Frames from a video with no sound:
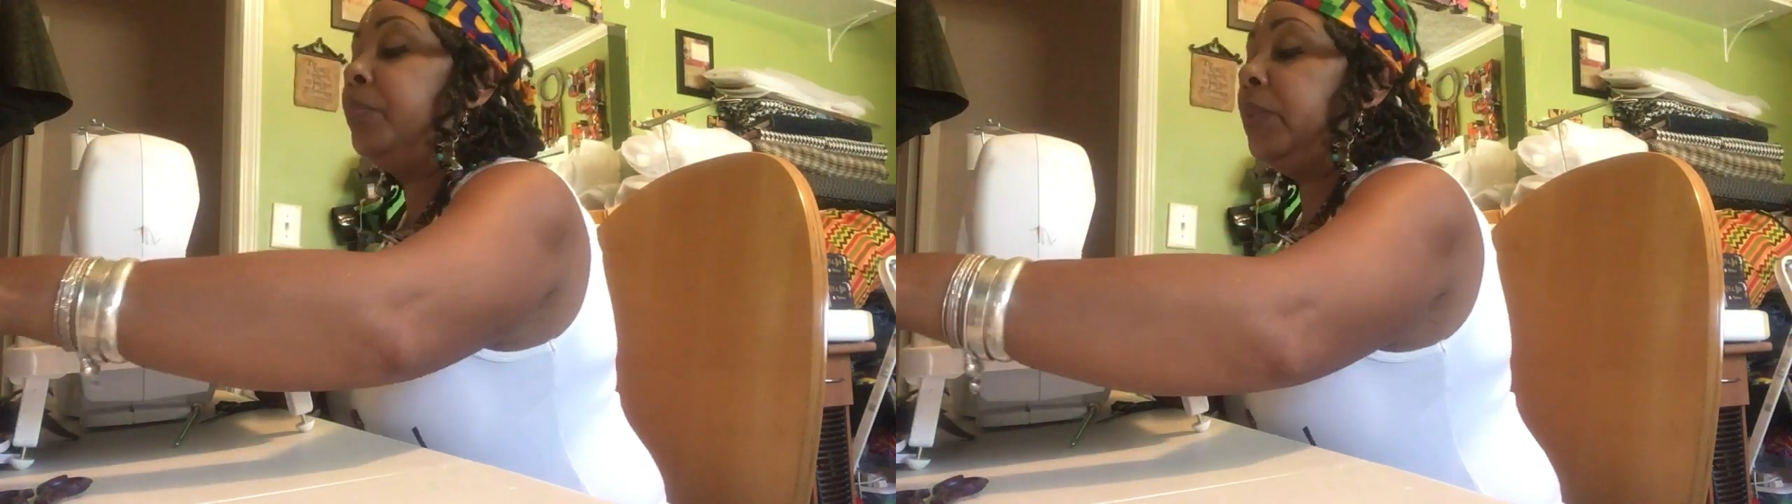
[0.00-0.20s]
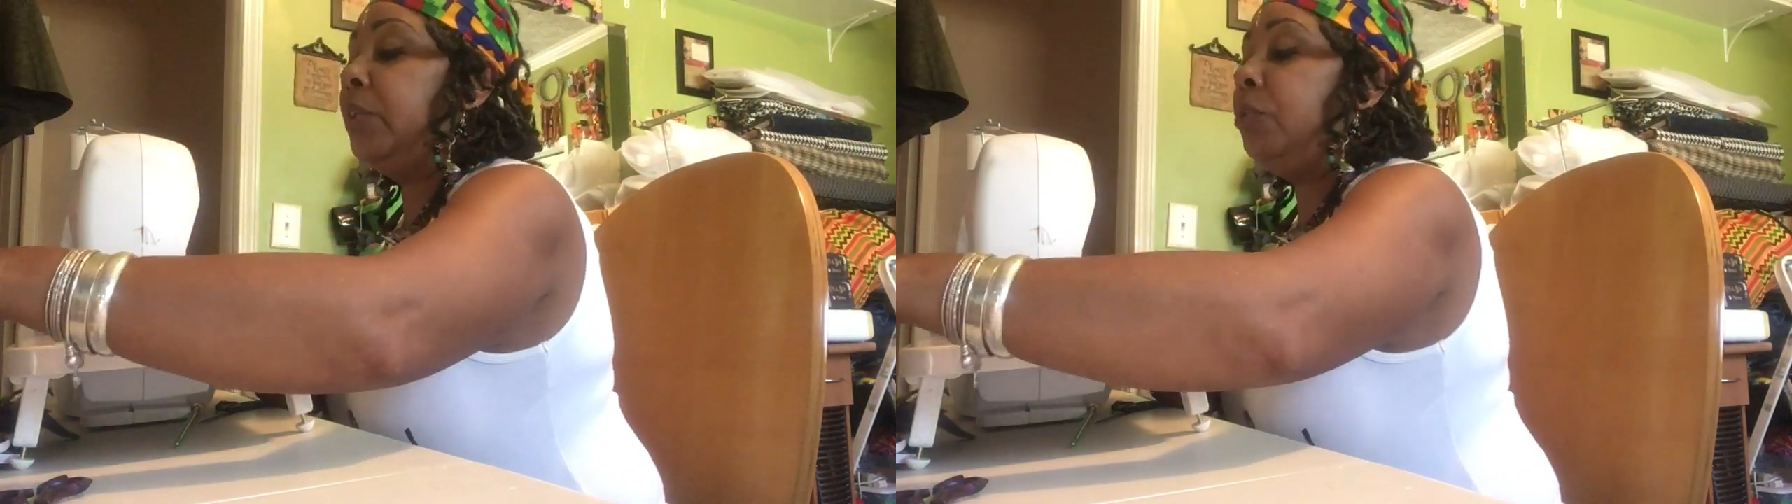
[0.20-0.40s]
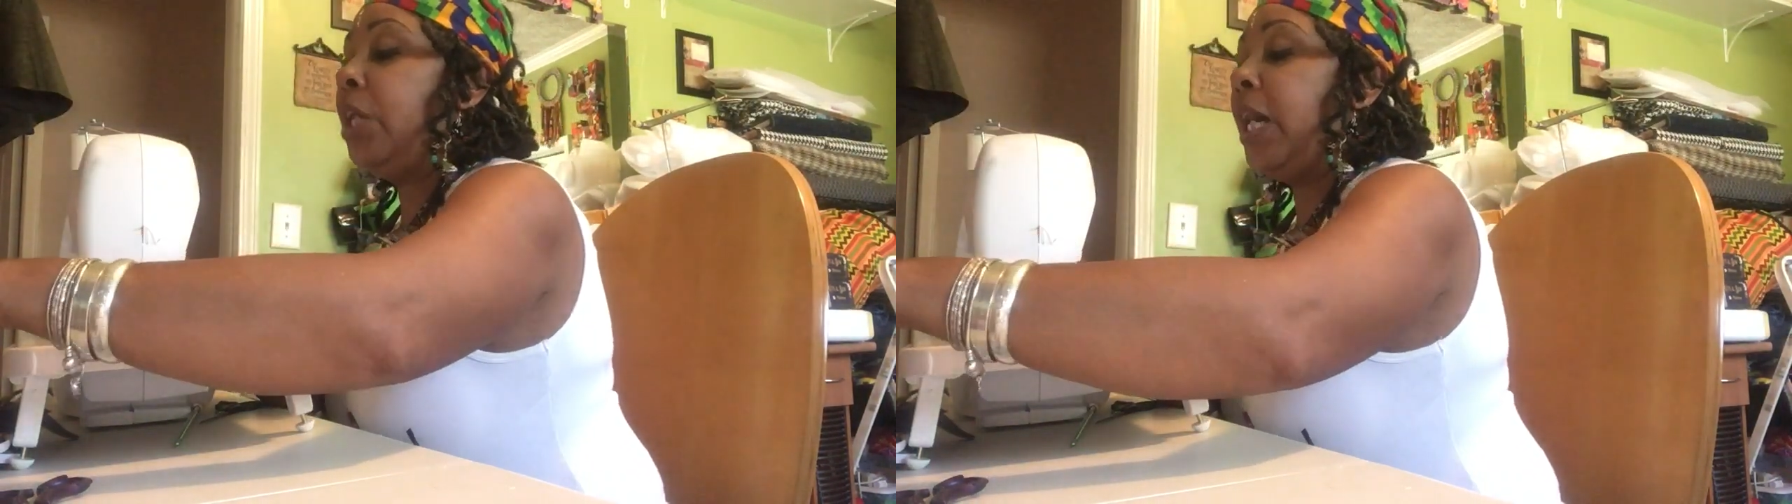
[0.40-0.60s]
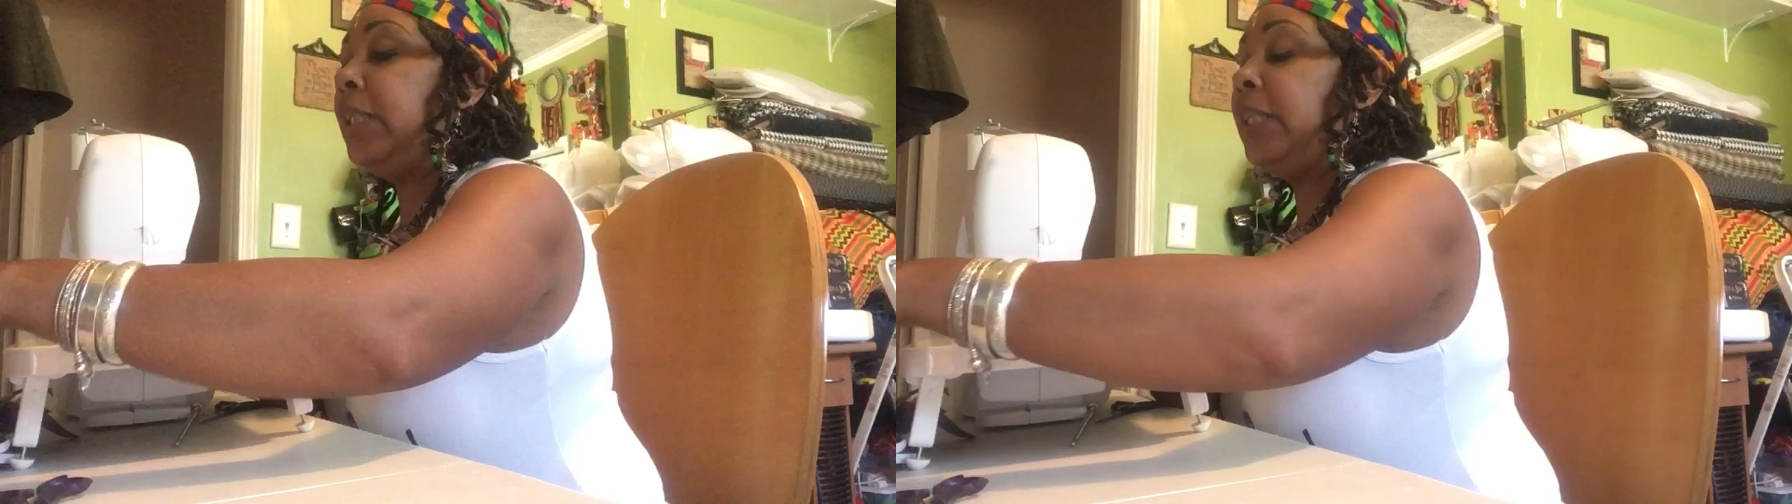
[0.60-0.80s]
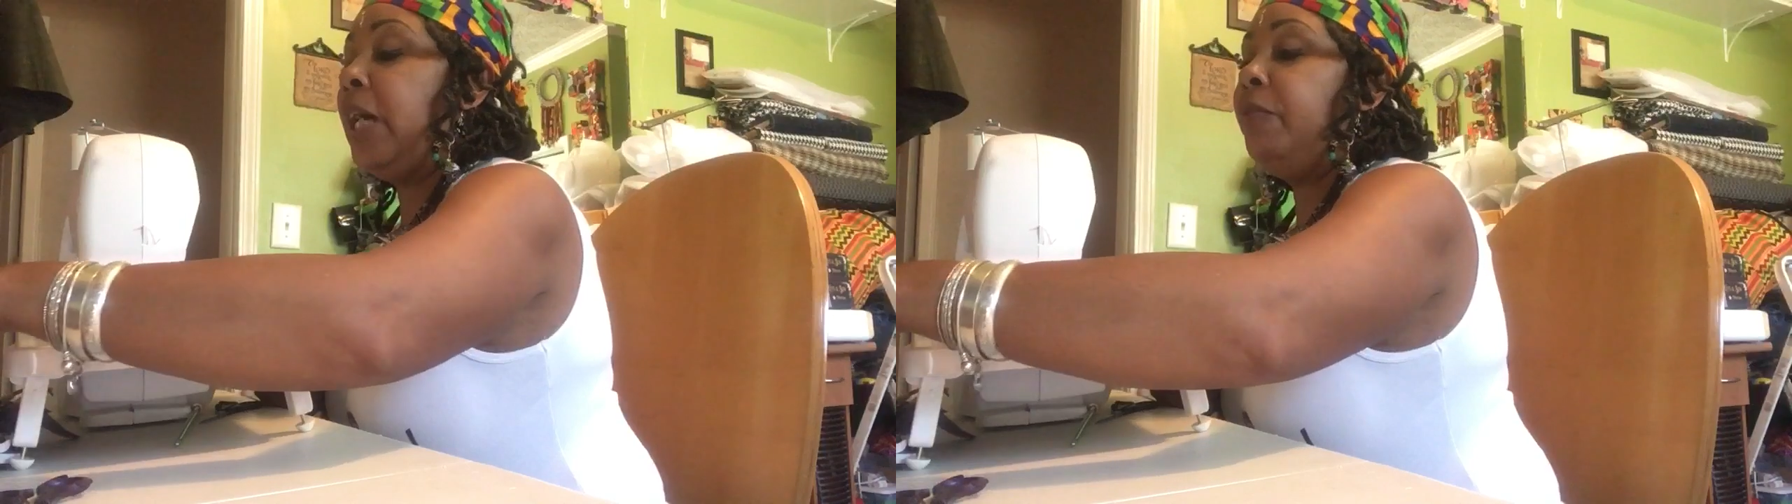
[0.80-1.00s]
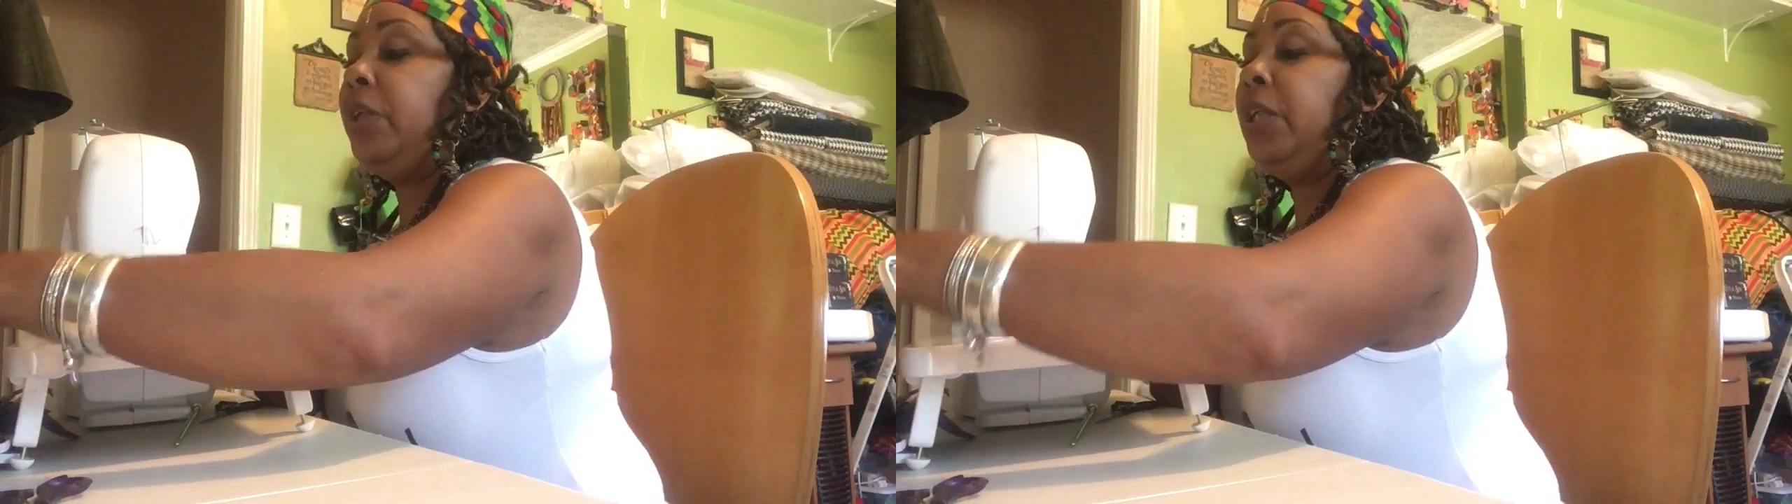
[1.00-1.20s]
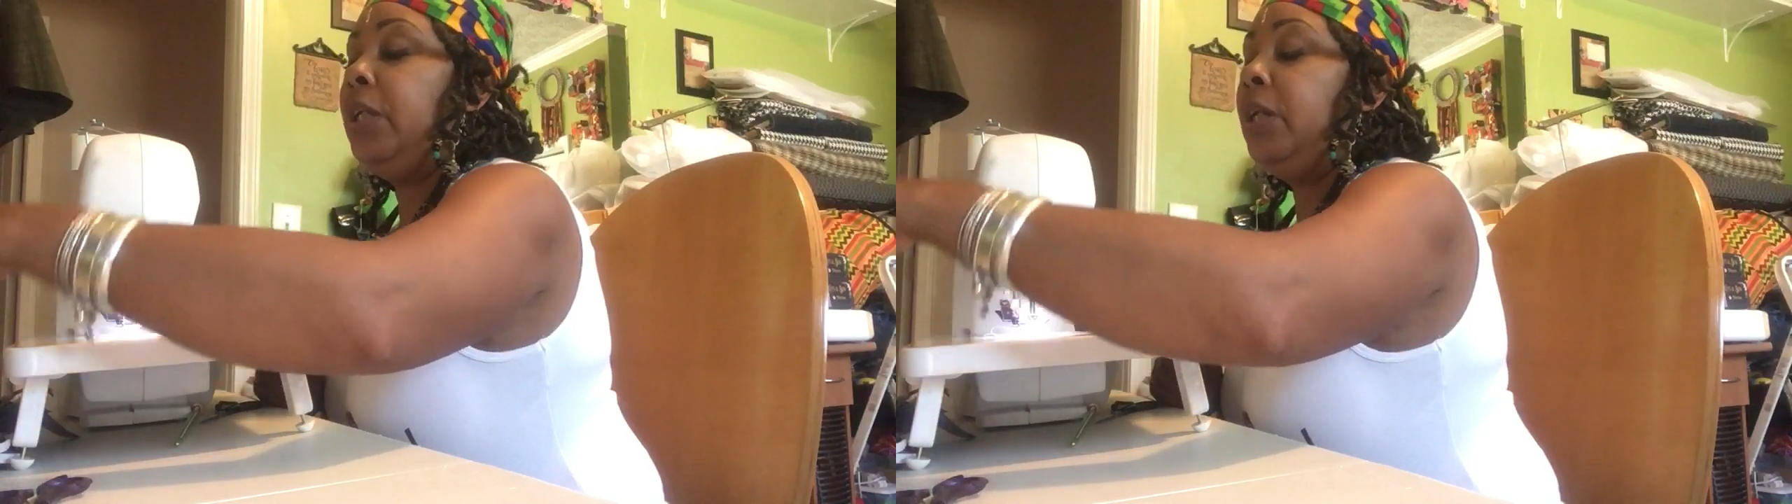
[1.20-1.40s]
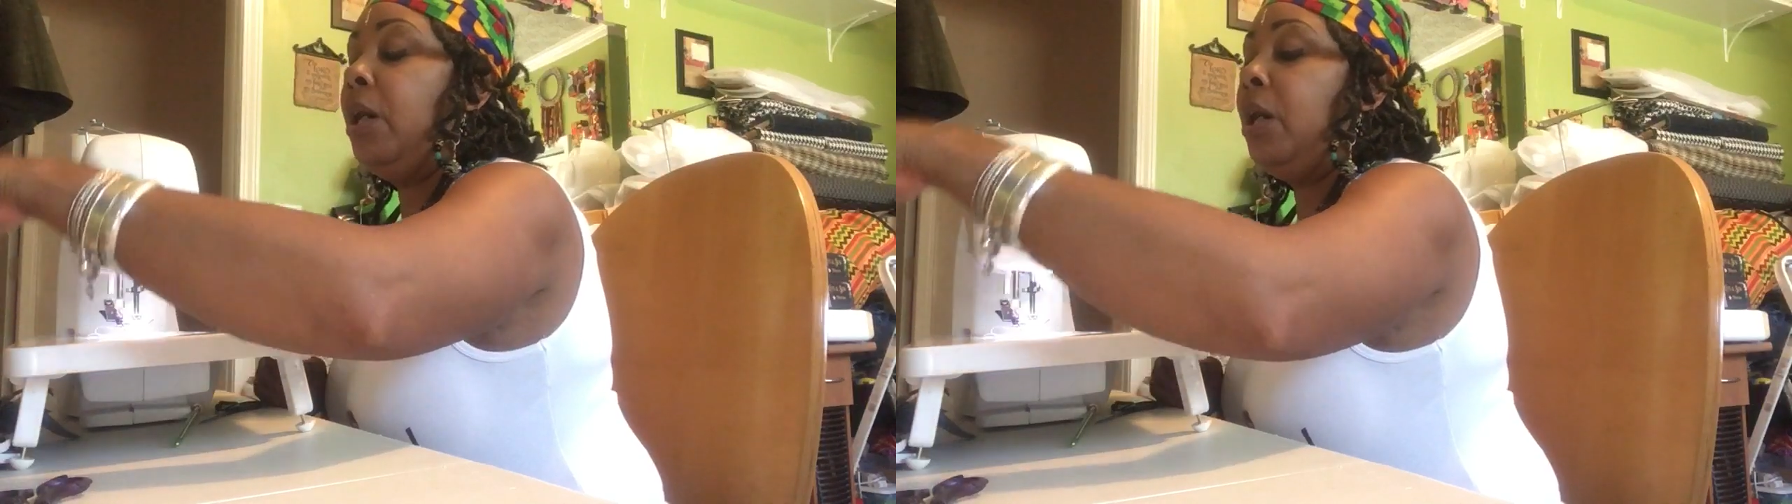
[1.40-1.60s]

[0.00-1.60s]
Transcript: if you guys have any